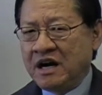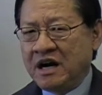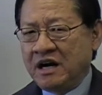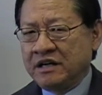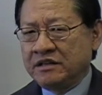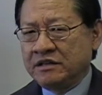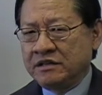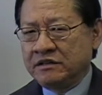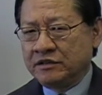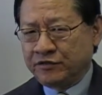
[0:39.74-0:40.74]
on
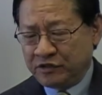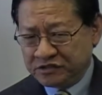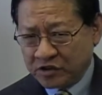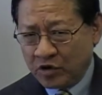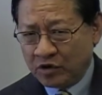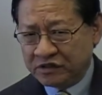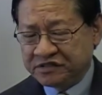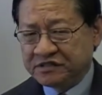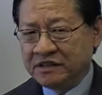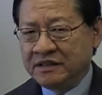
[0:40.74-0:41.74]
the first
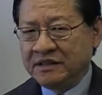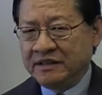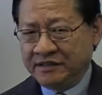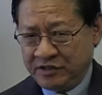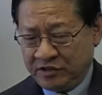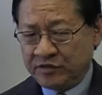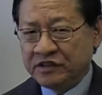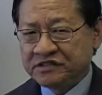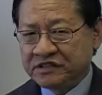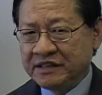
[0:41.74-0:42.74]
course in the
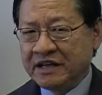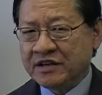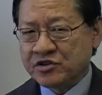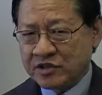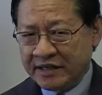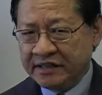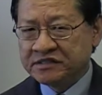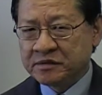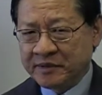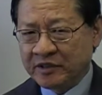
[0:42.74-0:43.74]
university on
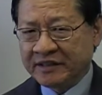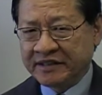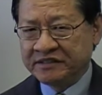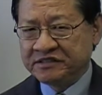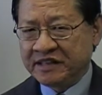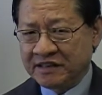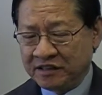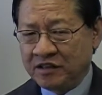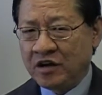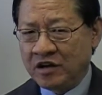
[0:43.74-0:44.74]
Chinese Americans and the
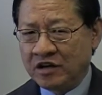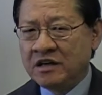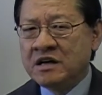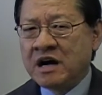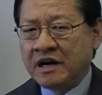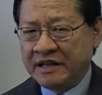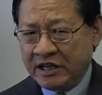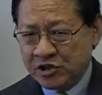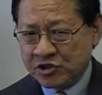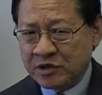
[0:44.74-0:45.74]
law on
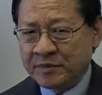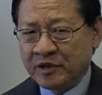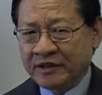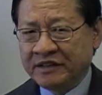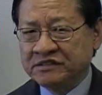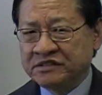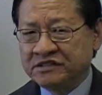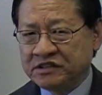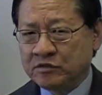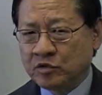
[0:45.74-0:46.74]
Asian Americans and
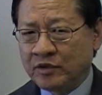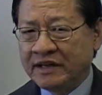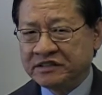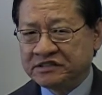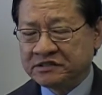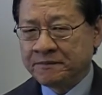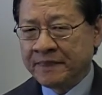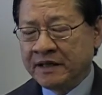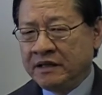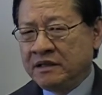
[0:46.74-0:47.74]
civil rights.
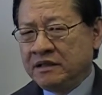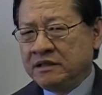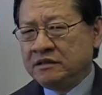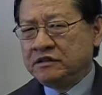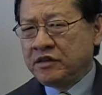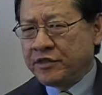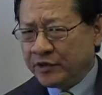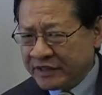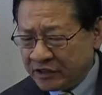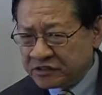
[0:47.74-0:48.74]

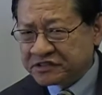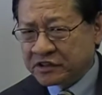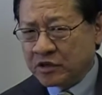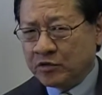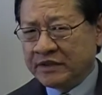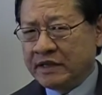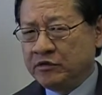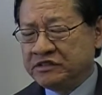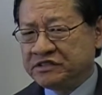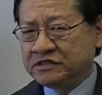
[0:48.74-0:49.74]
30 years ago, when I
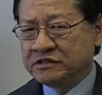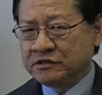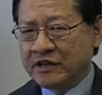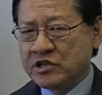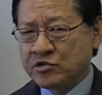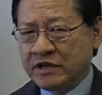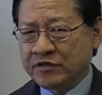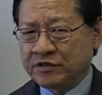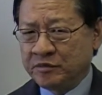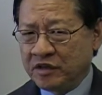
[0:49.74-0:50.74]
was graduating
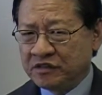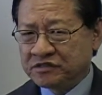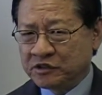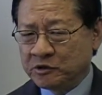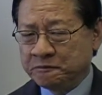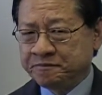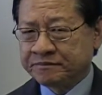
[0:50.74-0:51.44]
from law school,